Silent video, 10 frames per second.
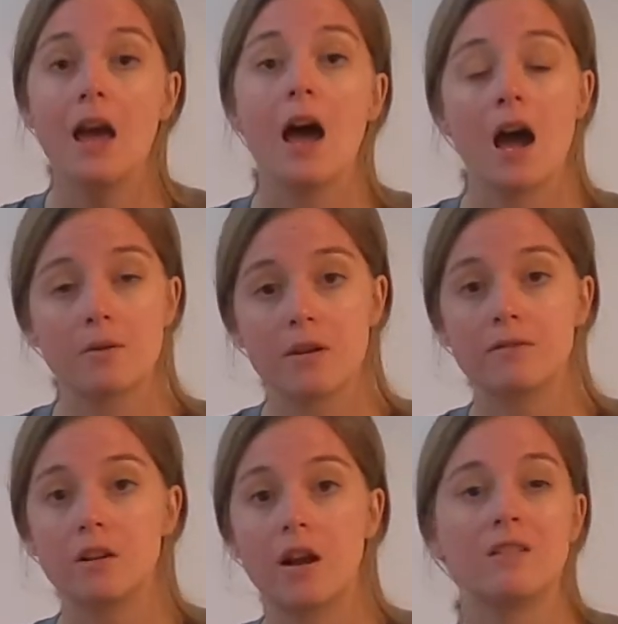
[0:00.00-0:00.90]

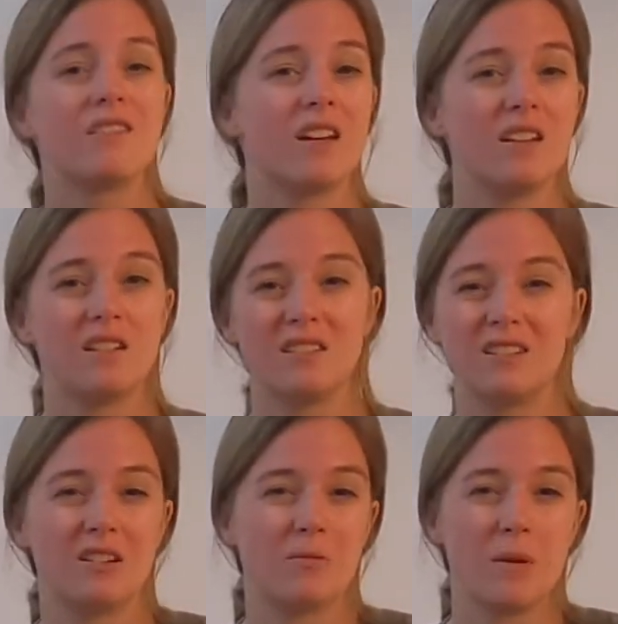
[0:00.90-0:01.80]
However, I know that
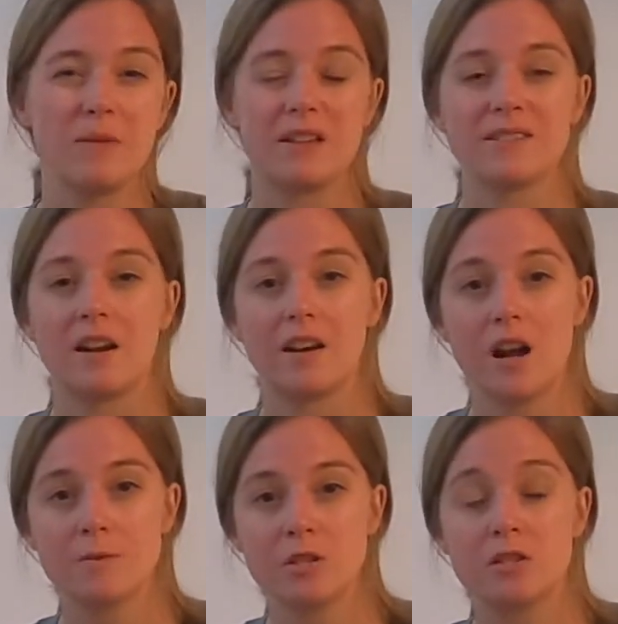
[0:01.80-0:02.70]
maybe that's not an
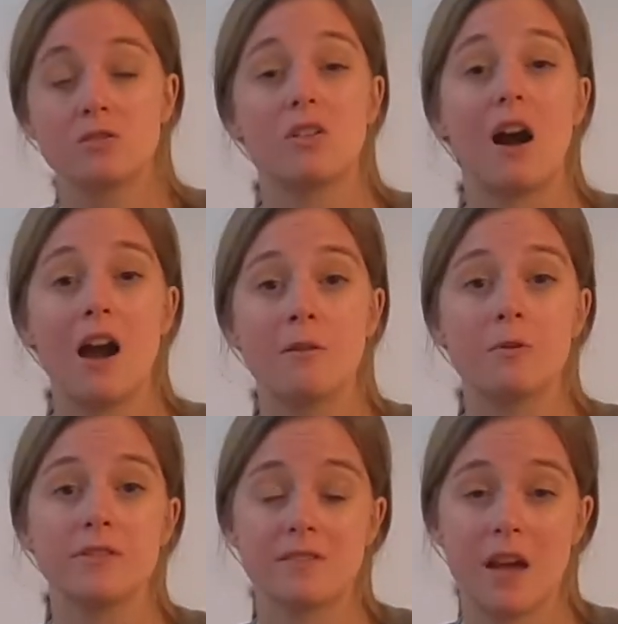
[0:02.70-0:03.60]
option, so I
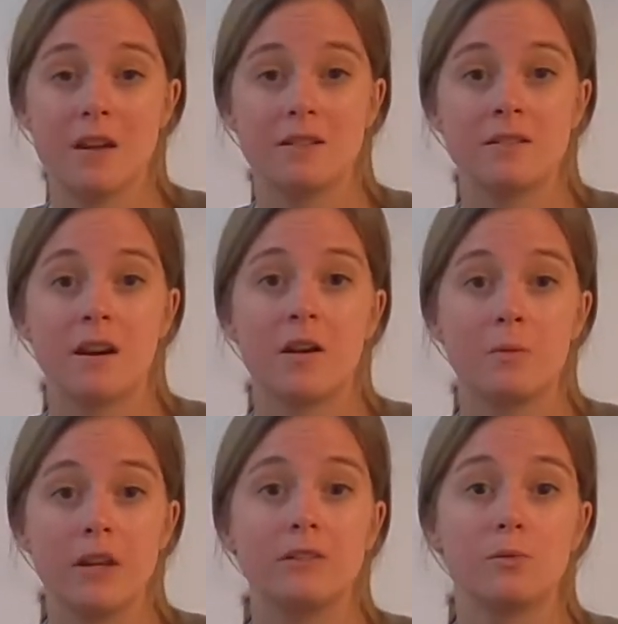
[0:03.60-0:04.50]
will send
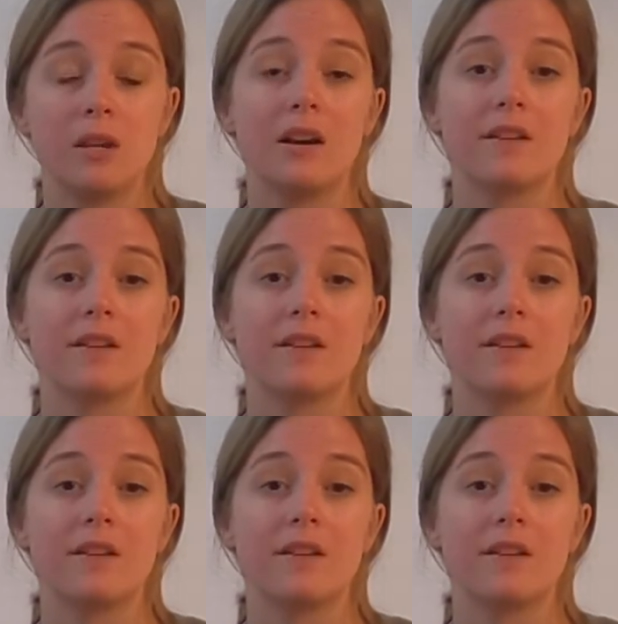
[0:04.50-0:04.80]
week to week.